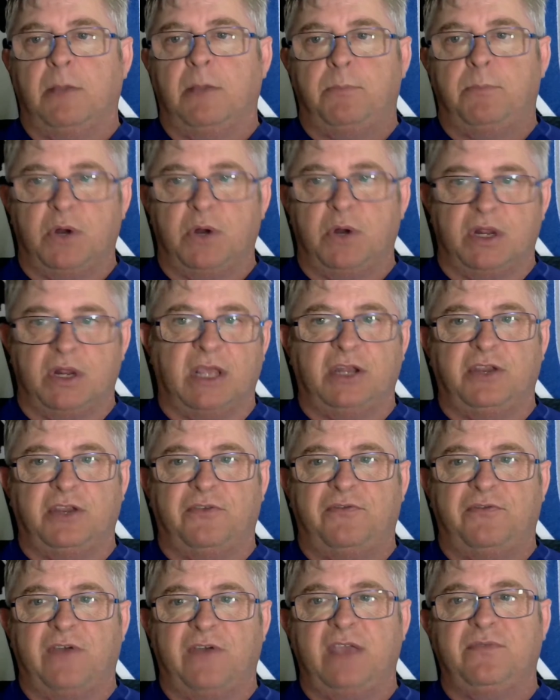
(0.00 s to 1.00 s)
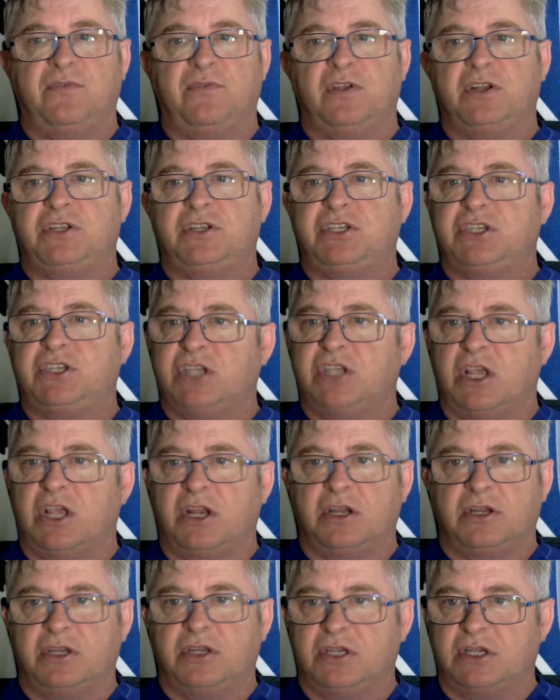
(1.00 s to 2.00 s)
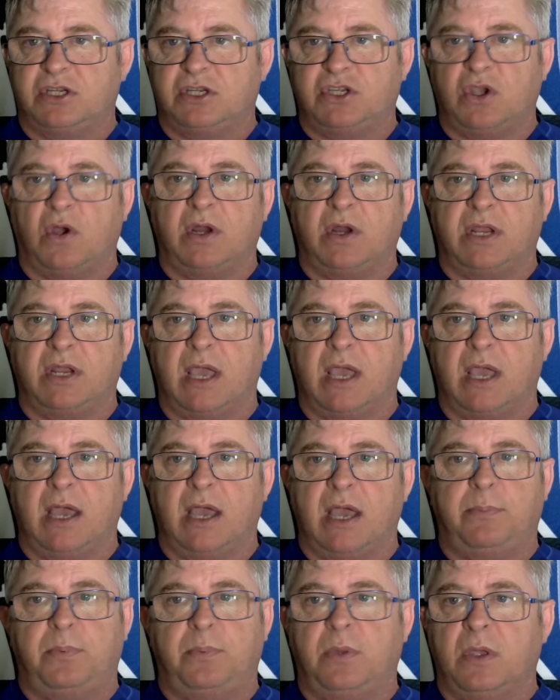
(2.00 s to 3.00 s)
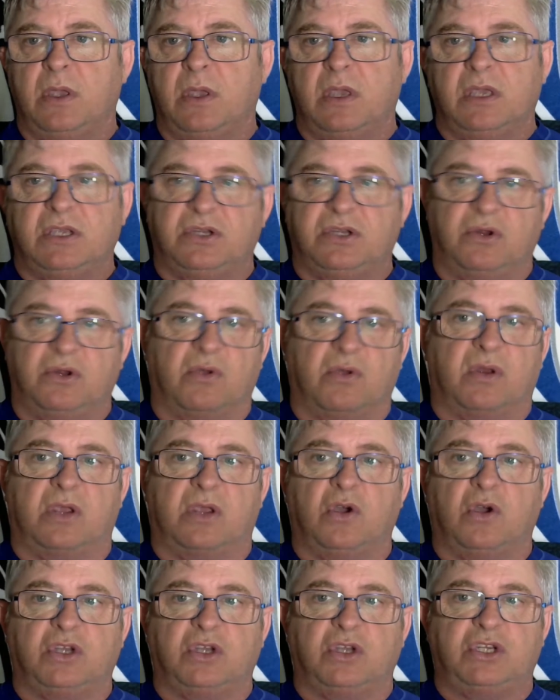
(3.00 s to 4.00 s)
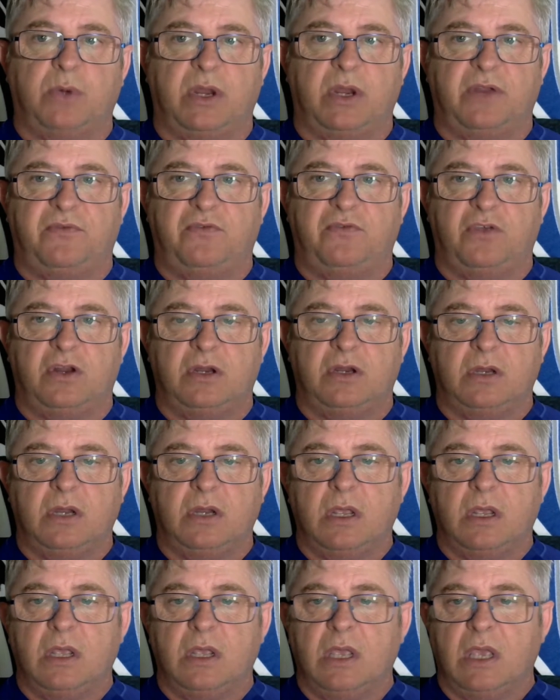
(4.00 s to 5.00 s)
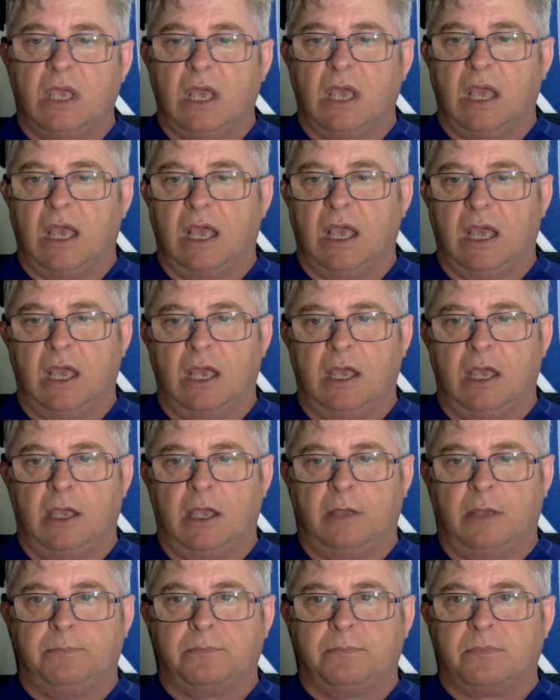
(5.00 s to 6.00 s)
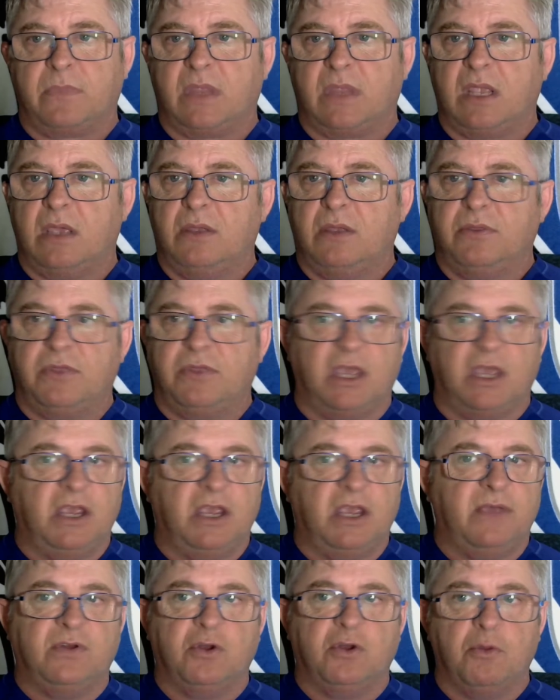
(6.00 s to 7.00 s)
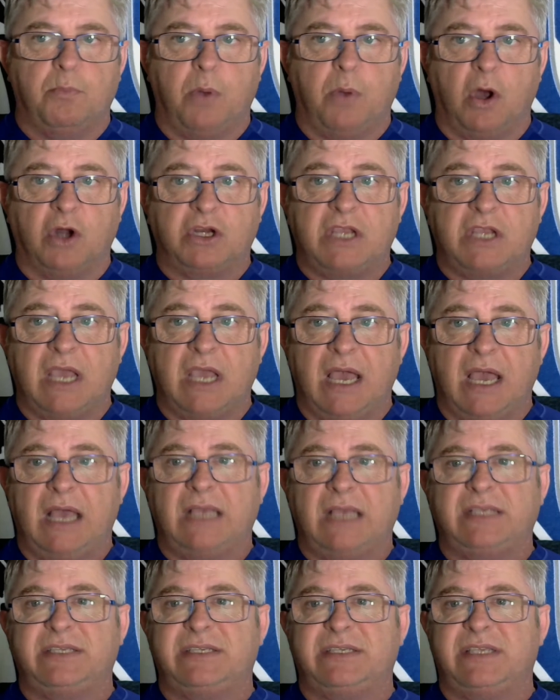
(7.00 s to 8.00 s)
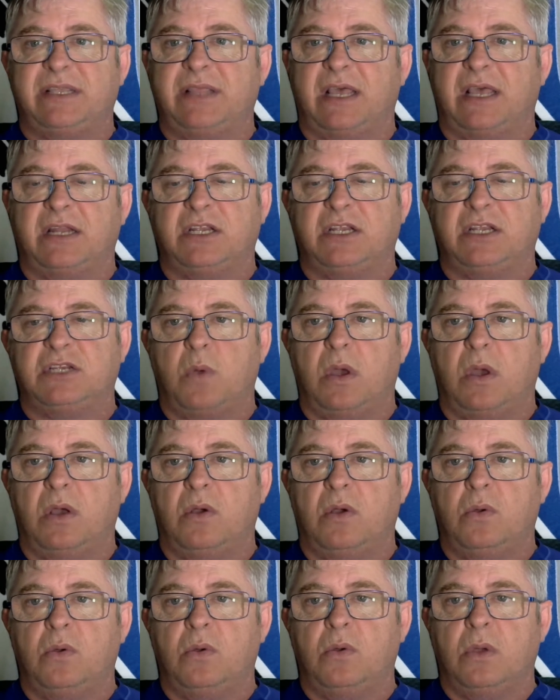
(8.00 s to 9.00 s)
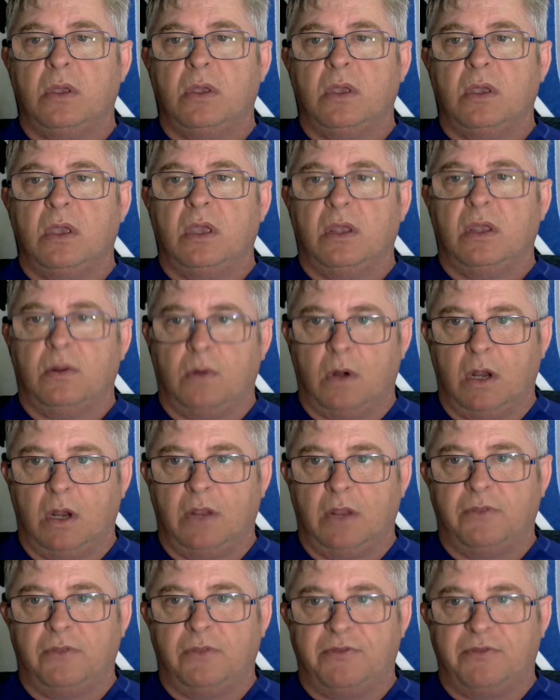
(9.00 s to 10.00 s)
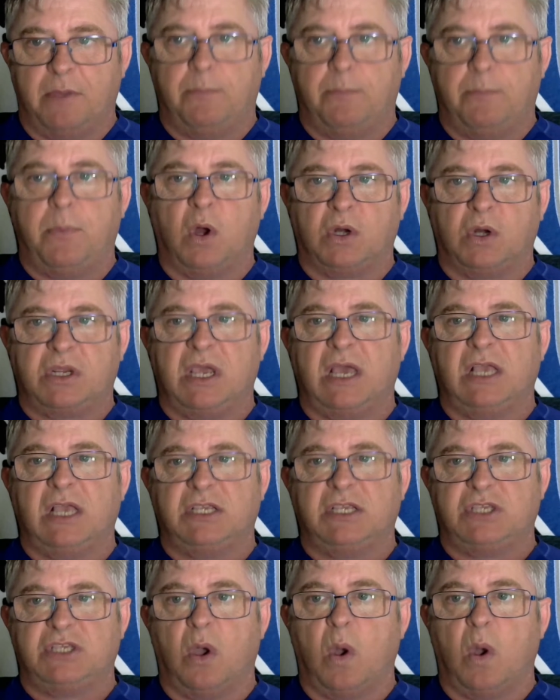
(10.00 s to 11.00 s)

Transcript: putting that in your favourites and signing up. It's not going to cost you anything. They even do podcasts and that as well. Right, their podcasts are